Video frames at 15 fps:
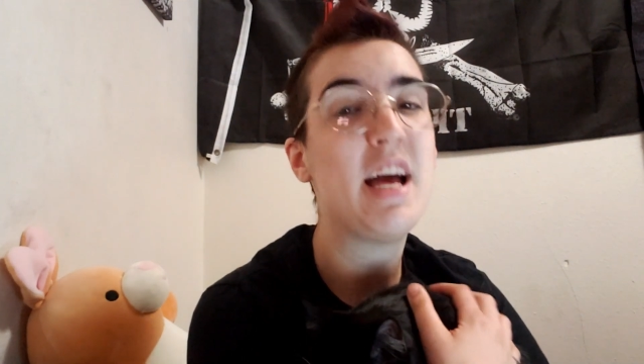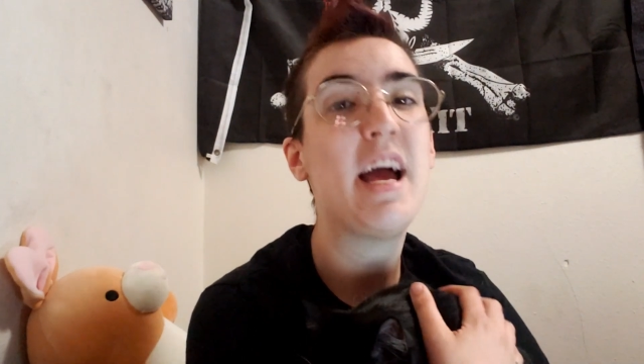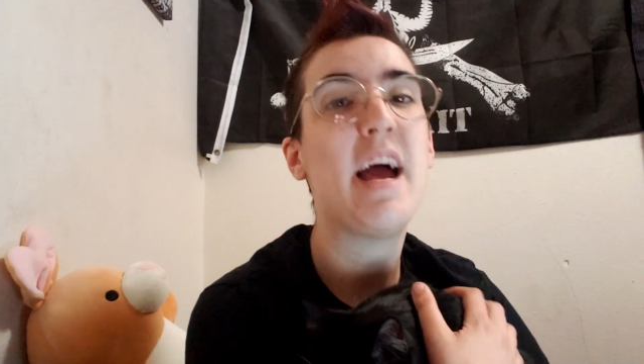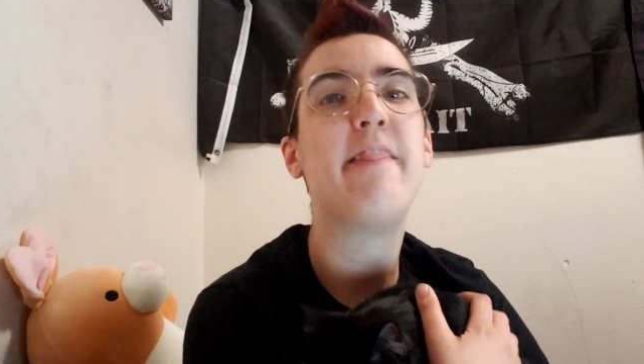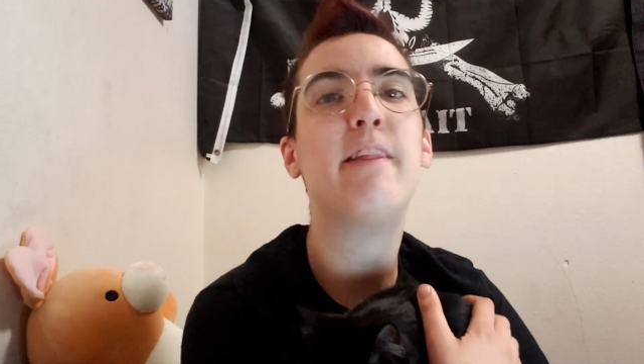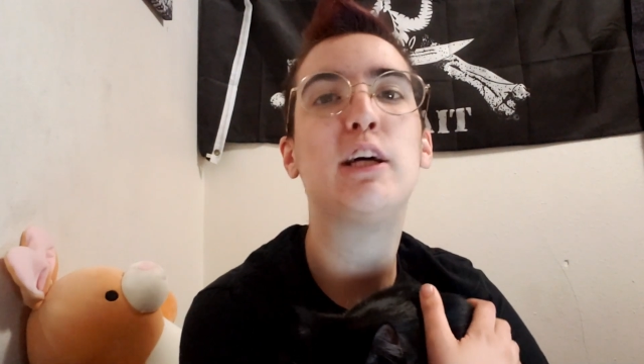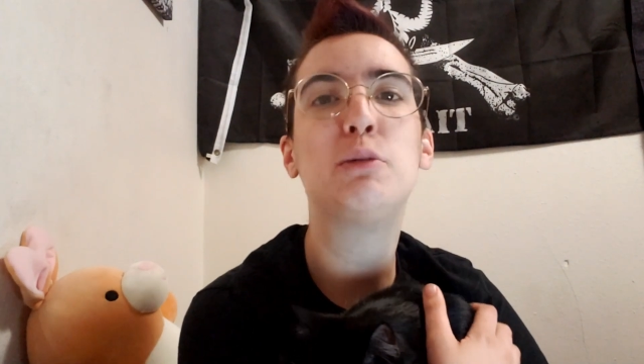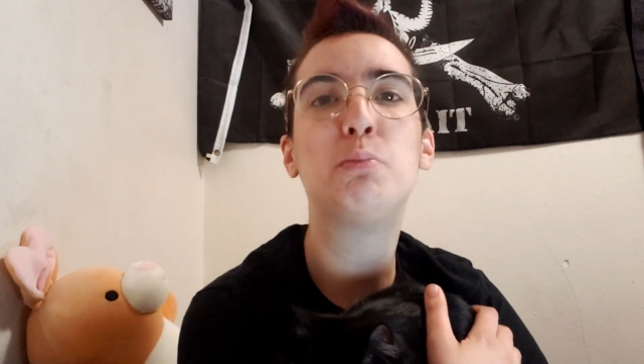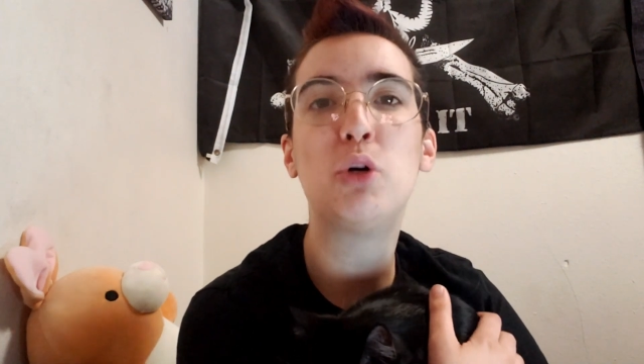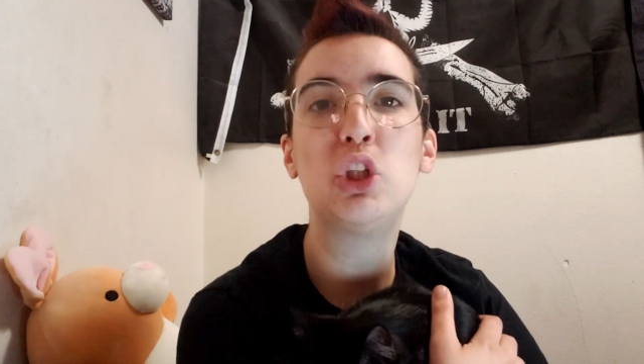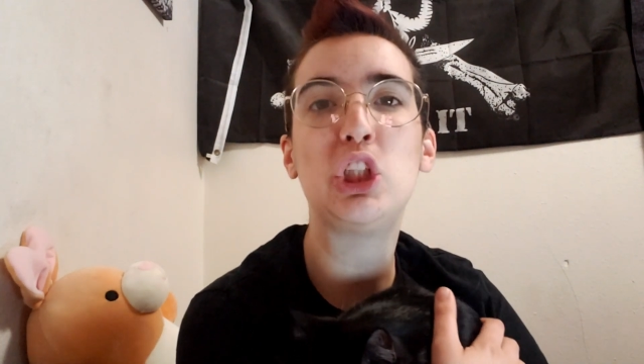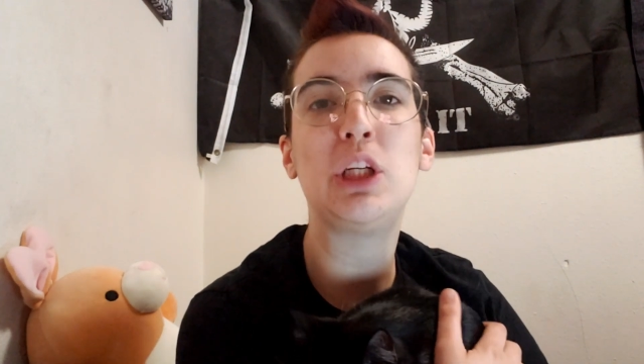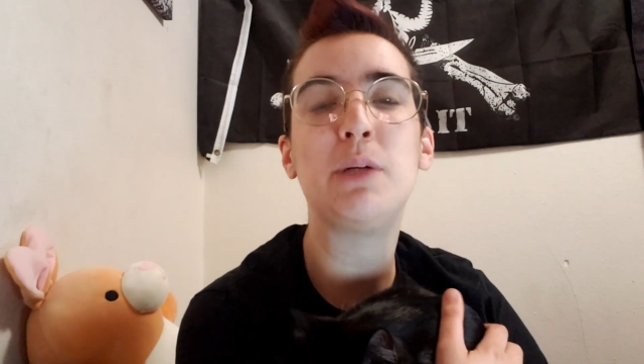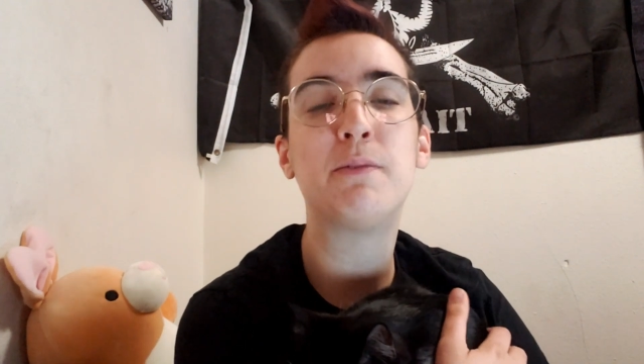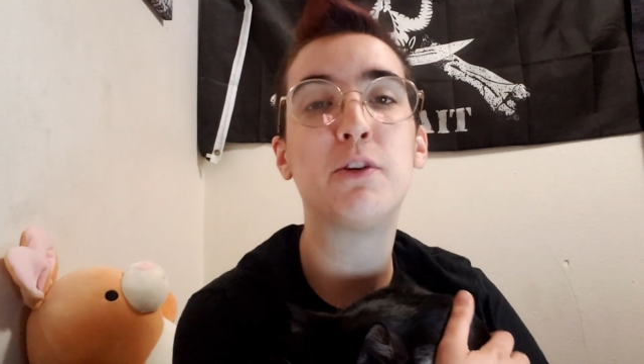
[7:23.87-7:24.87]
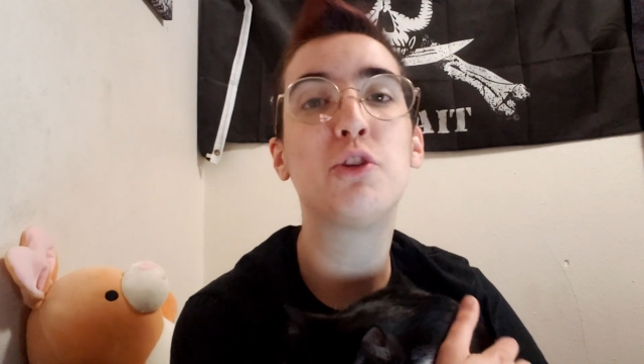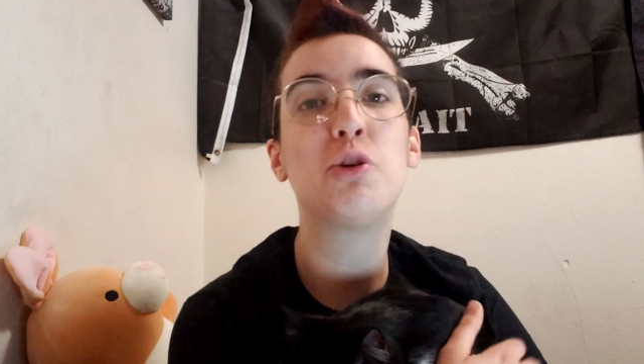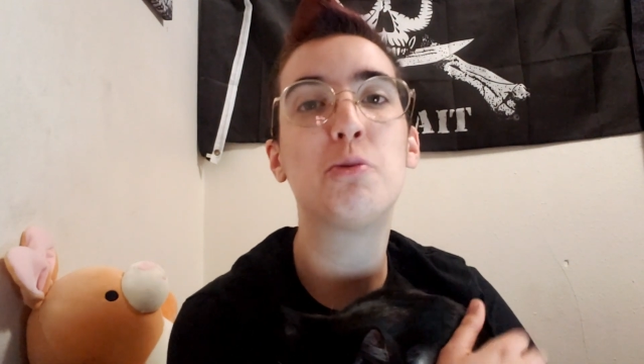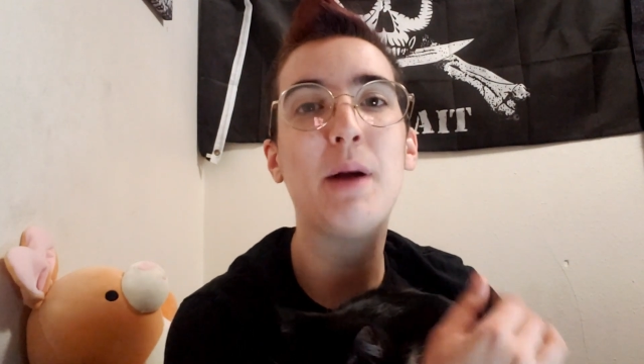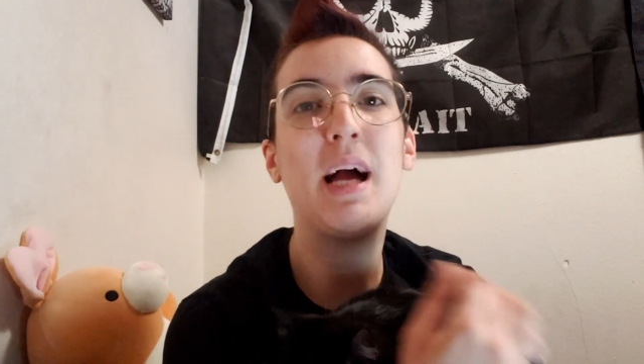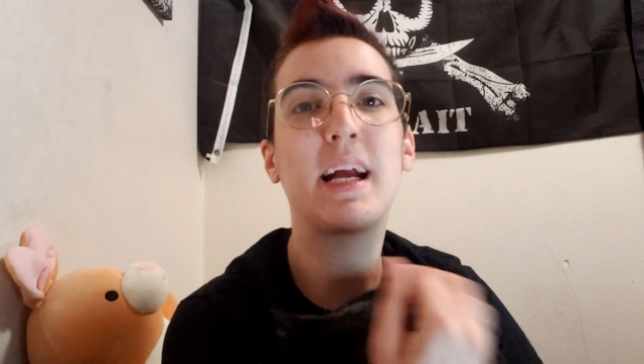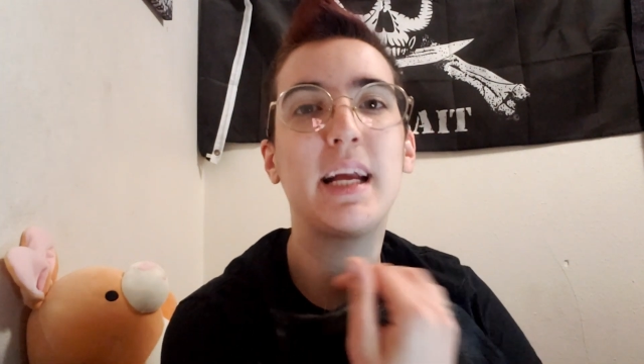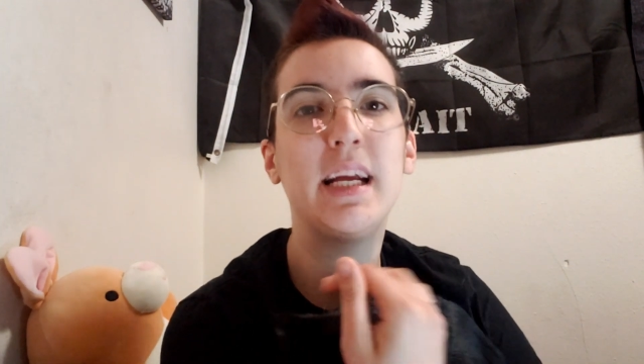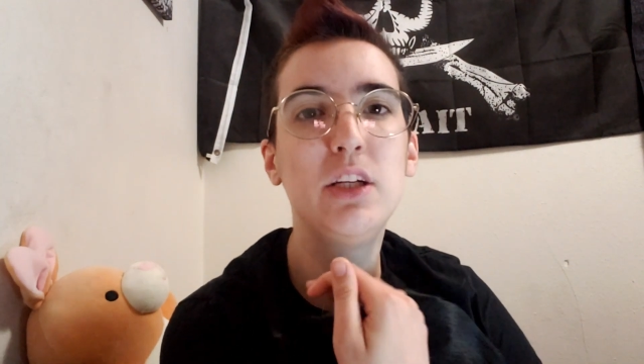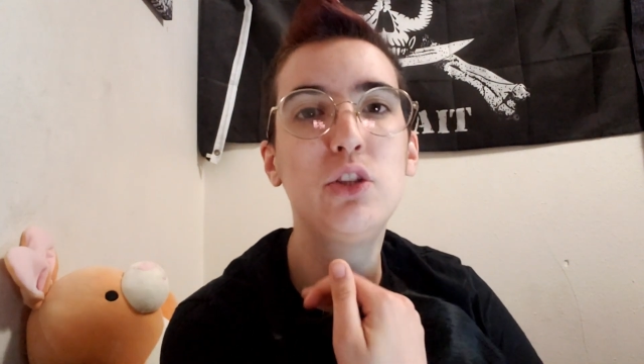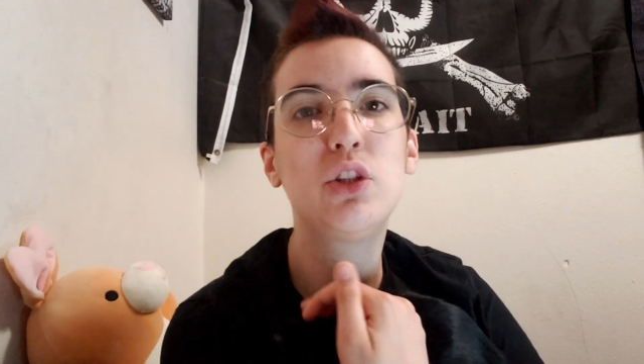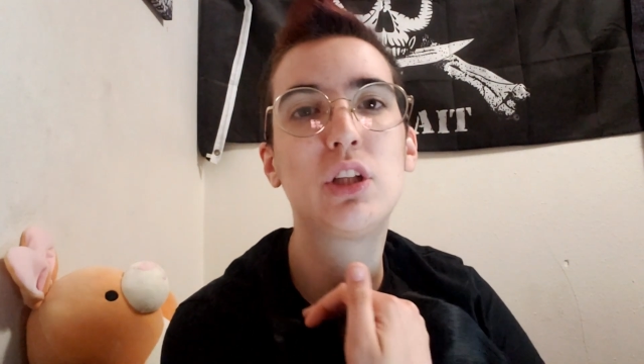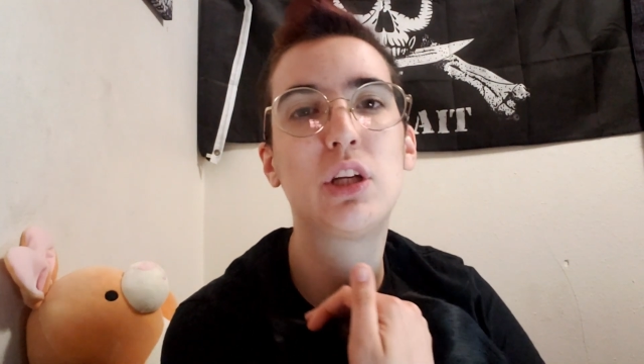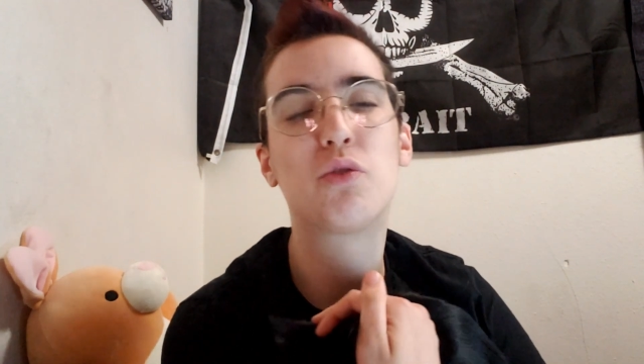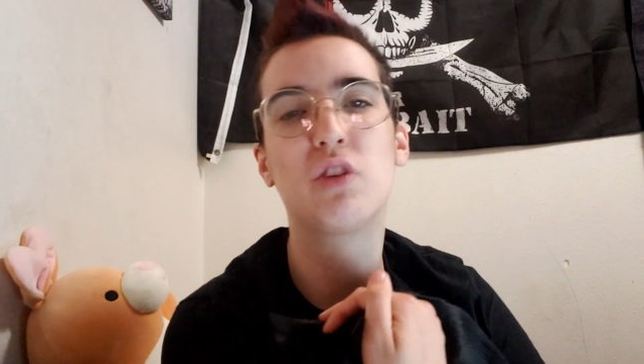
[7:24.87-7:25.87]
and thus push them further back
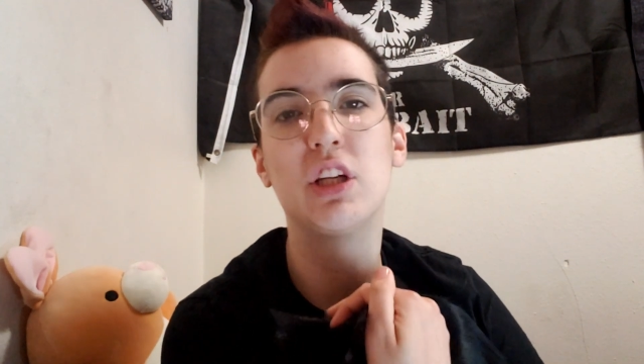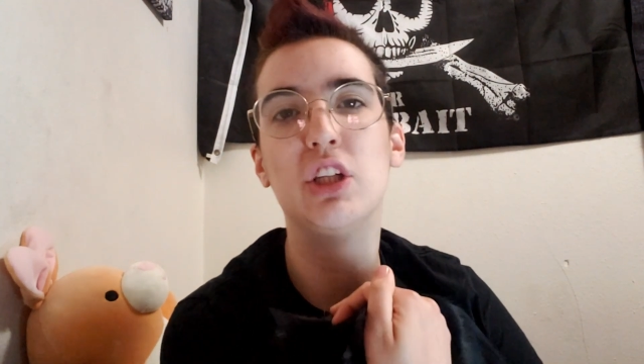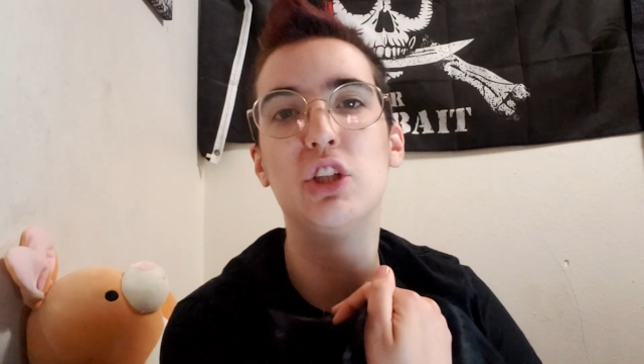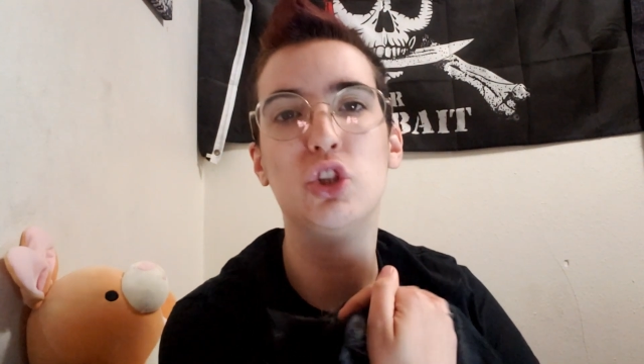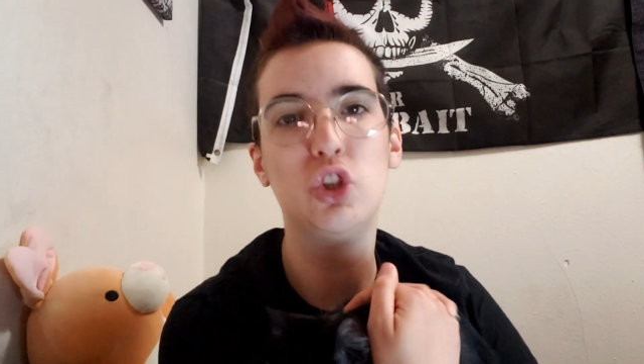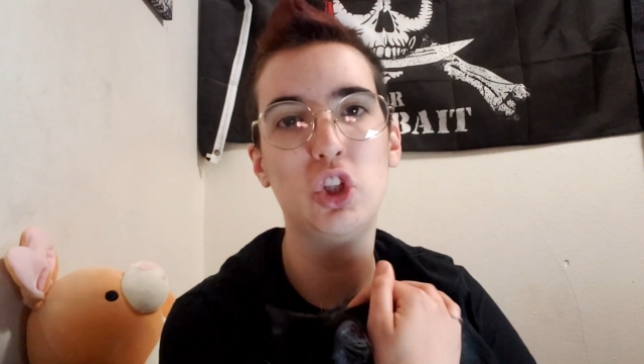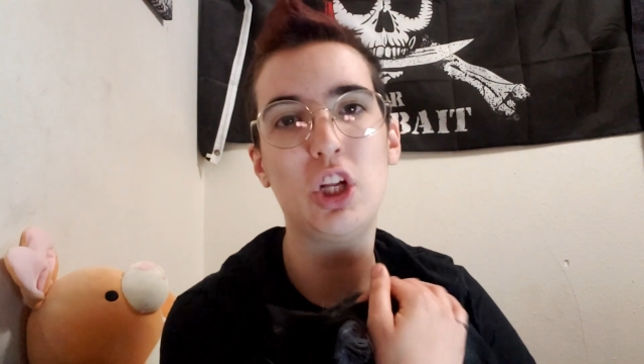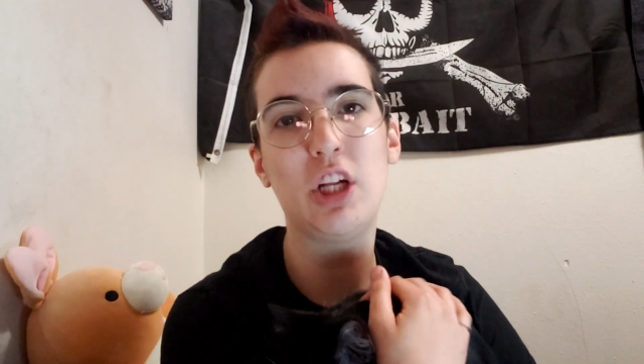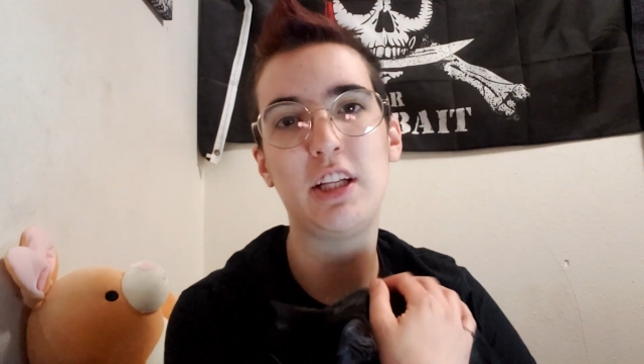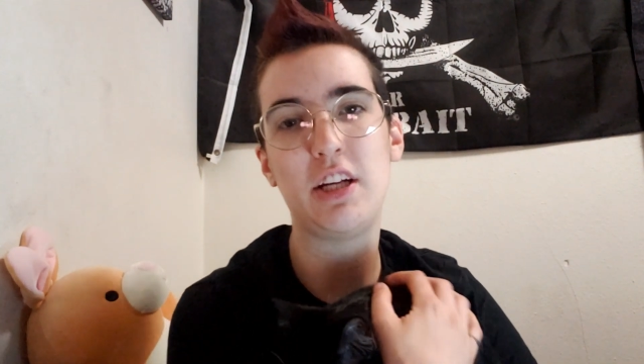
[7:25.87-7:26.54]
into their religion so that